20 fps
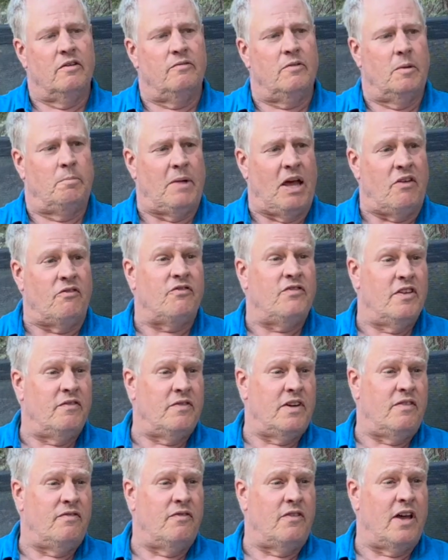about
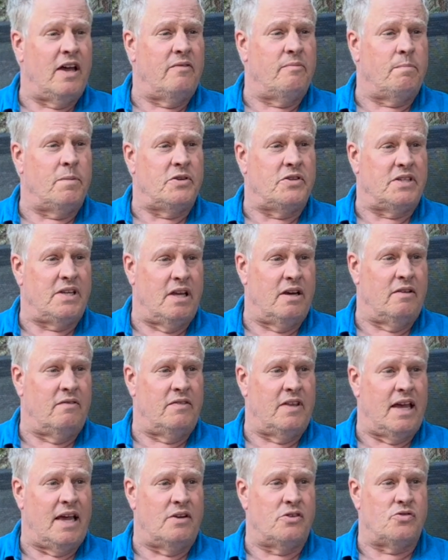55% of
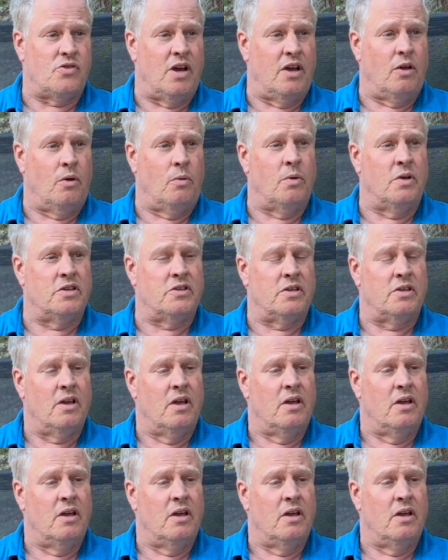that trail was